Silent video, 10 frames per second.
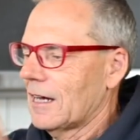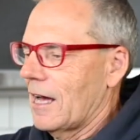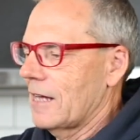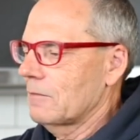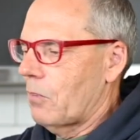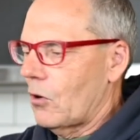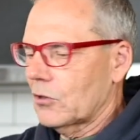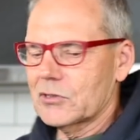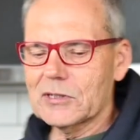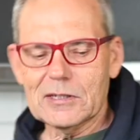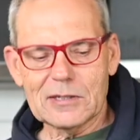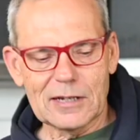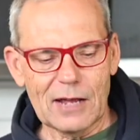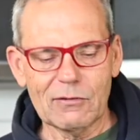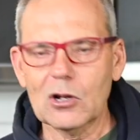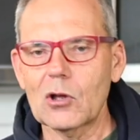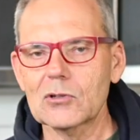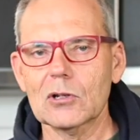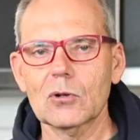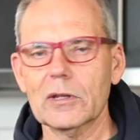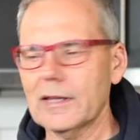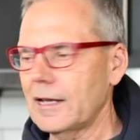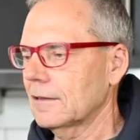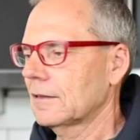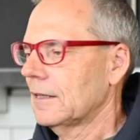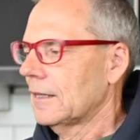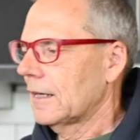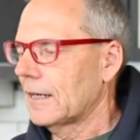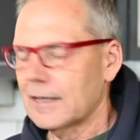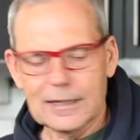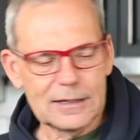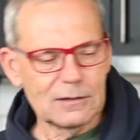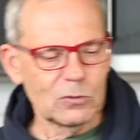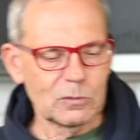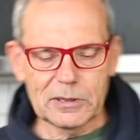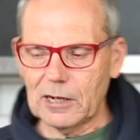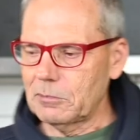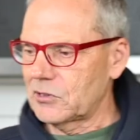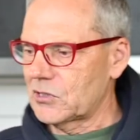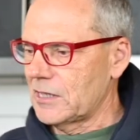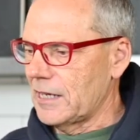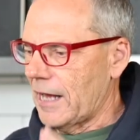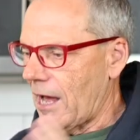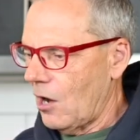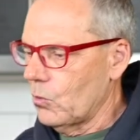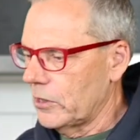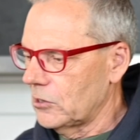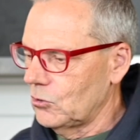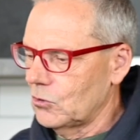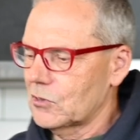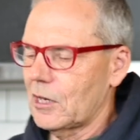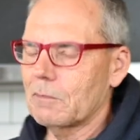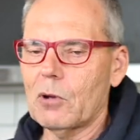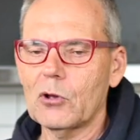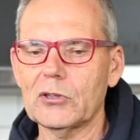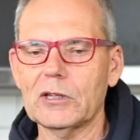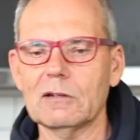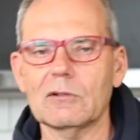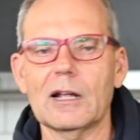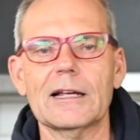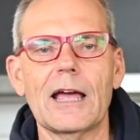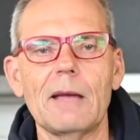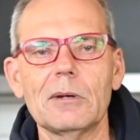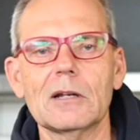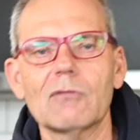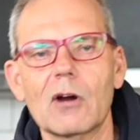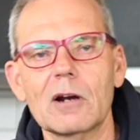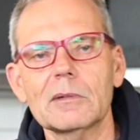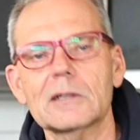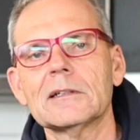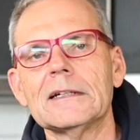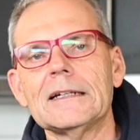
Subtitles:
unbox this and have a closer look at that, and we'll be able to see how we can use that both in a camping environment,